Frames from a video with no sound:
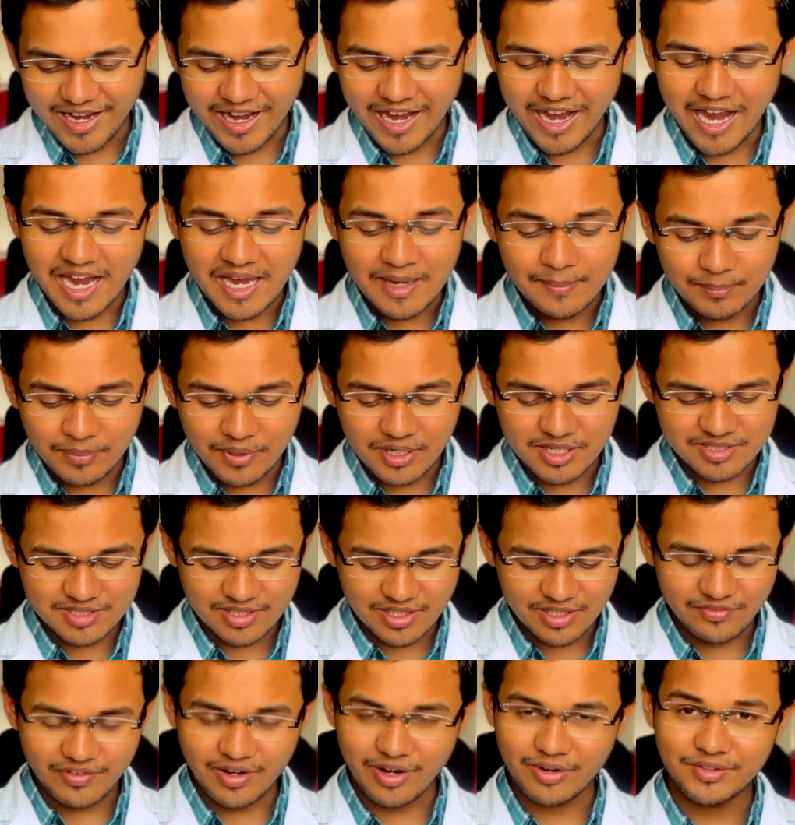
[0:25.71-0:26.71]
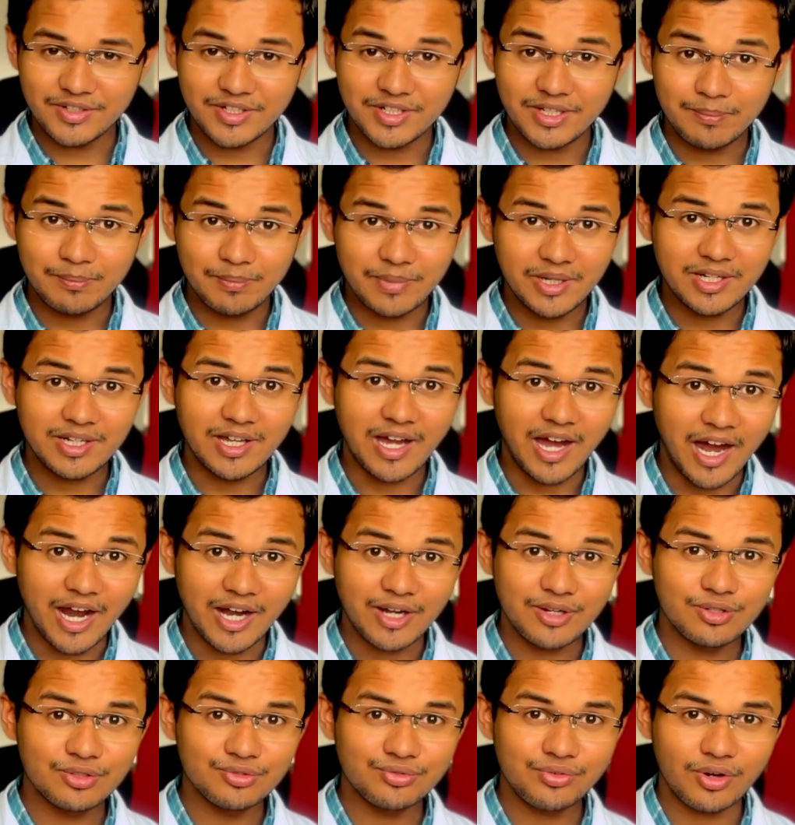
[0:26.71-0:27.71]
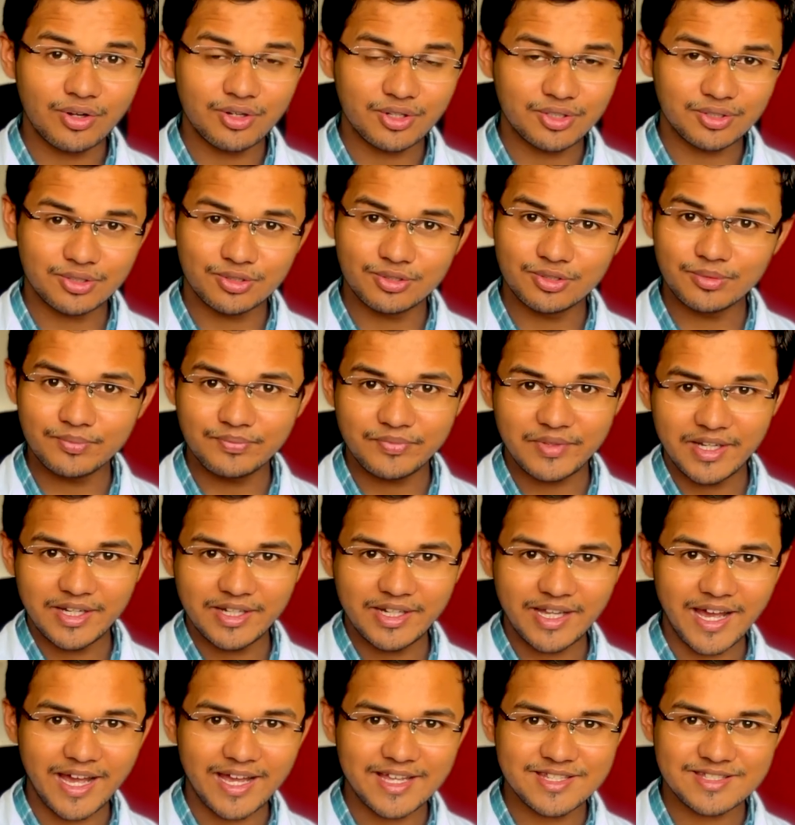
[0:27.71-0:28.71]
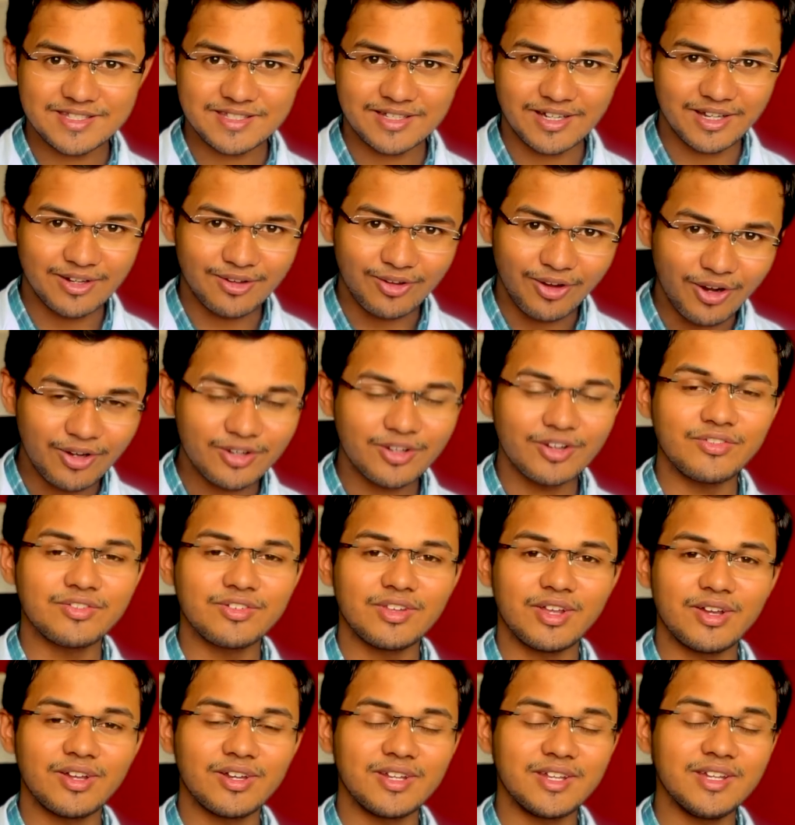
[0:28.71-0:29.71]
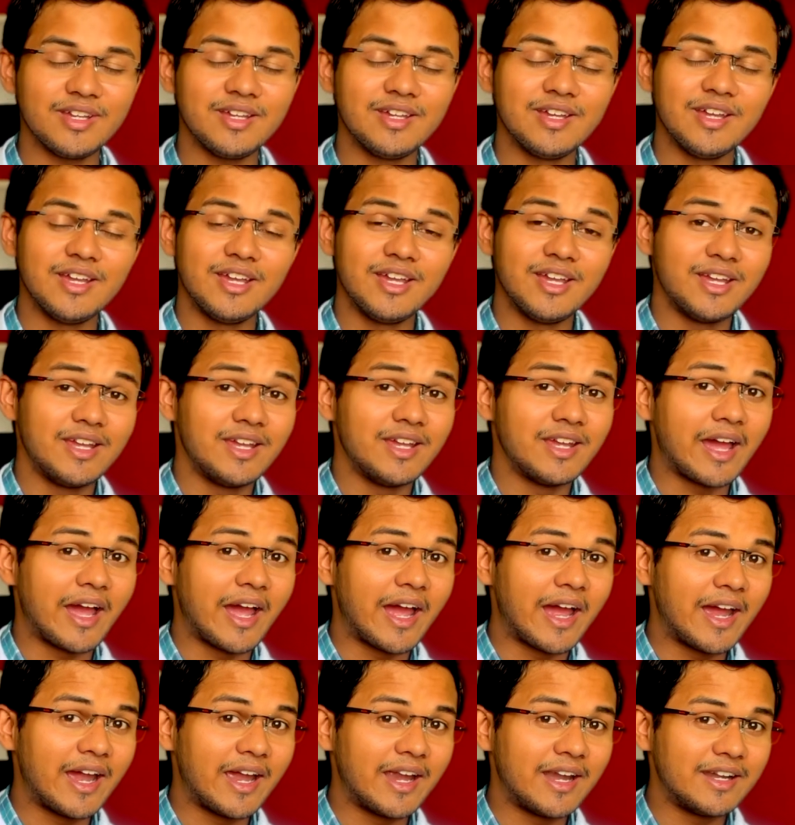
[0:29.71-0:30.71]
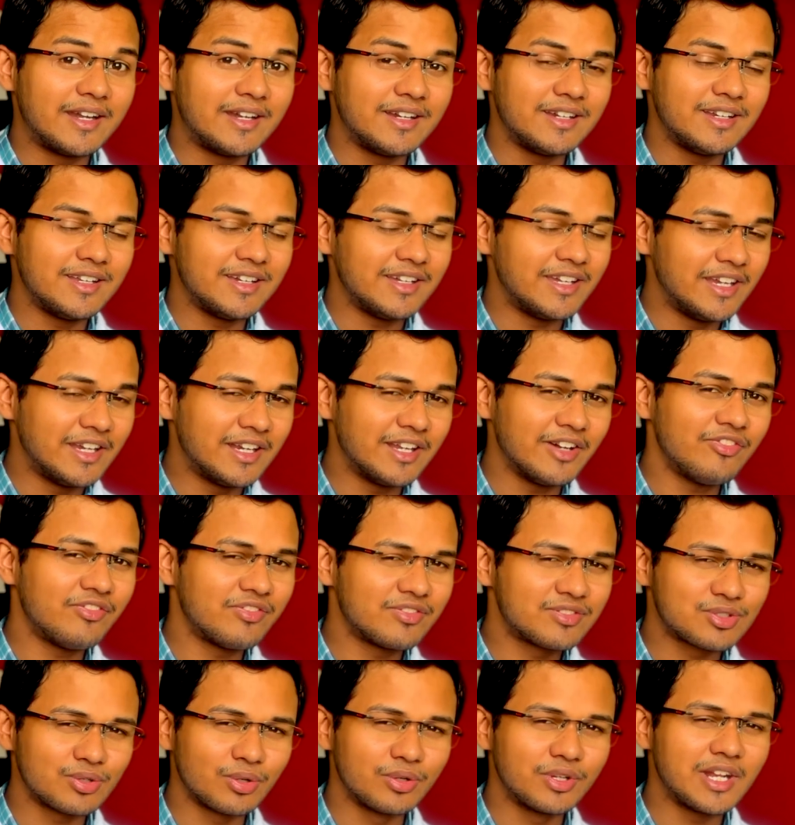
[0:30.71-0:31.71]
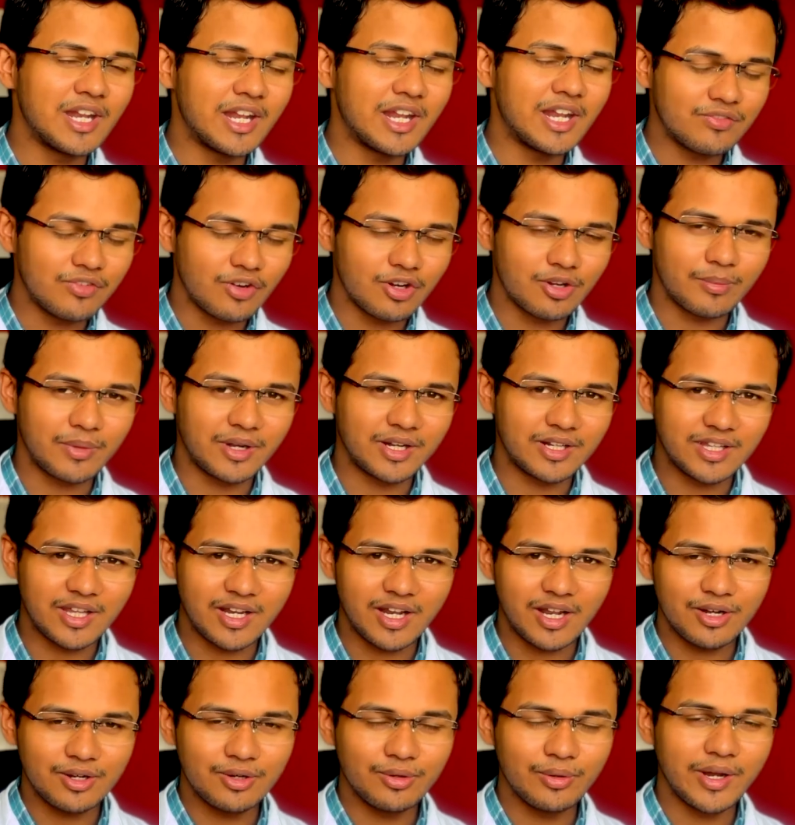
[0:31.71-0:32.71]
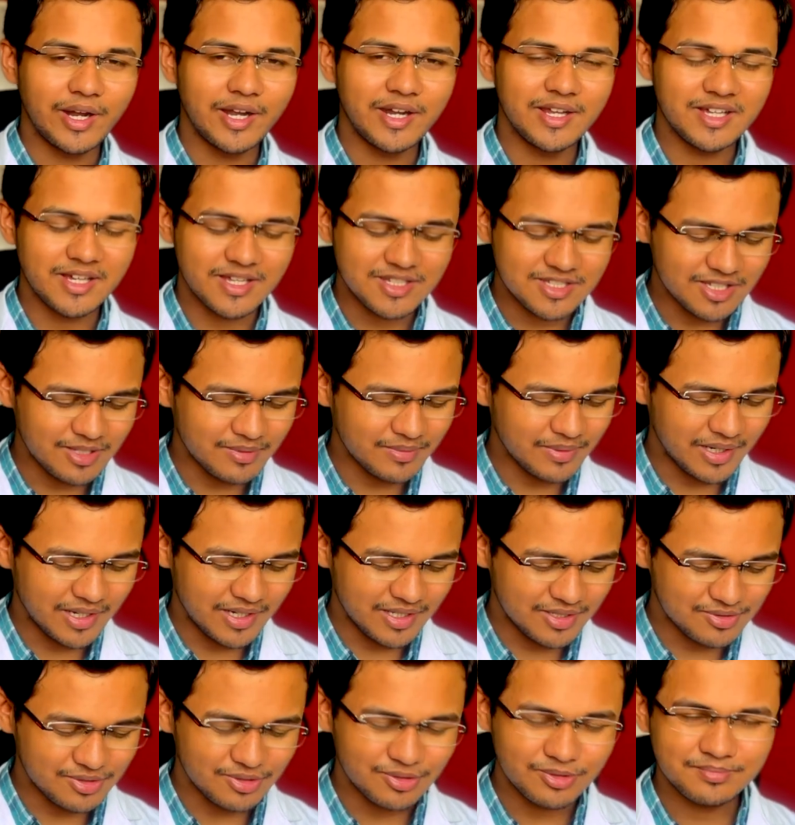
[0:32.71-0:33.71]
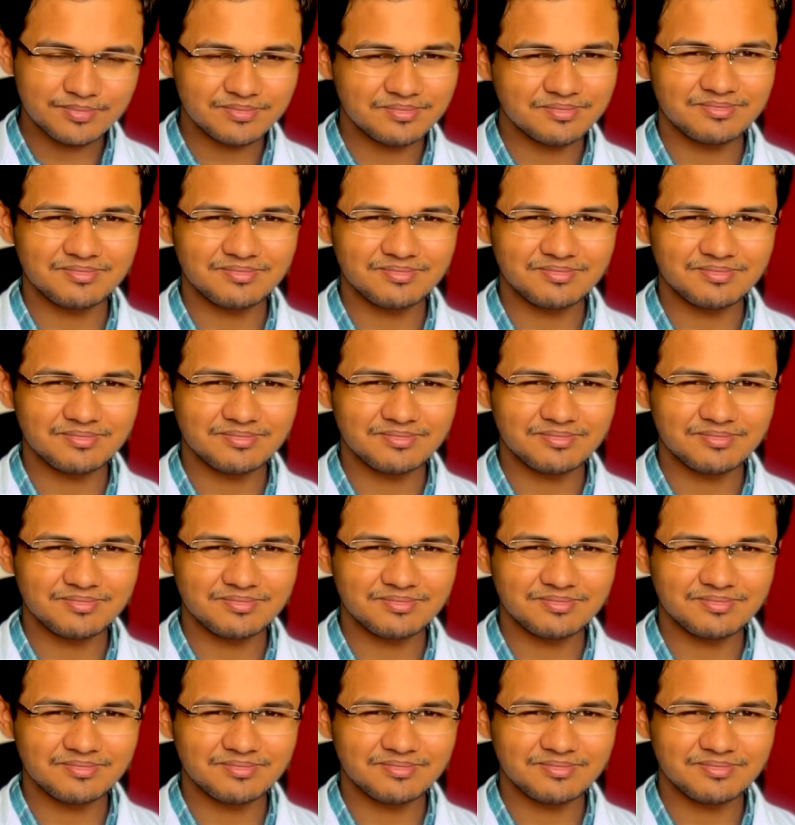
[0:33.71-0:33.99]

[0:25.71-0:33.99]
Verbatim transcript: I personally found it a bit hard to follow through. It has a lot of theory and in a storyline format there are no heading and subheading so